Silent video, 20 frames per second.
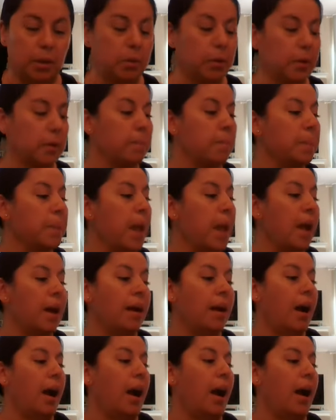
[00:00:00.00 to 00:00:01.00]

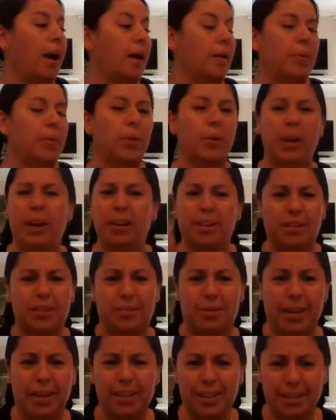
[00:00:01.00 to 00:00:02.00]
word. Who cares,
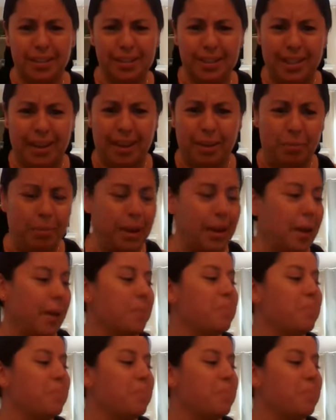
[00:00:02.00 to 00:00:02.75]
right? As long as I can make it.